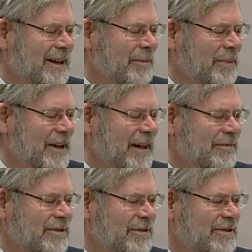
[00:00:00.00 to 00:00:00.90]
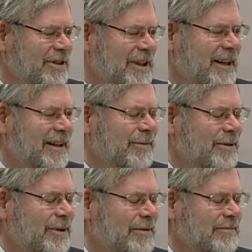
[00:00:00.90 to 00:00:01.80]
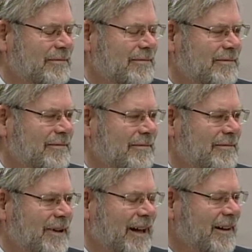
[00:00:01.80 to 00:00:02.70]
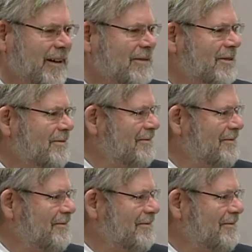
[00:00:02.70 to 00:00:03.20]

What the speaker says: But after she died, I went, well, I liked it.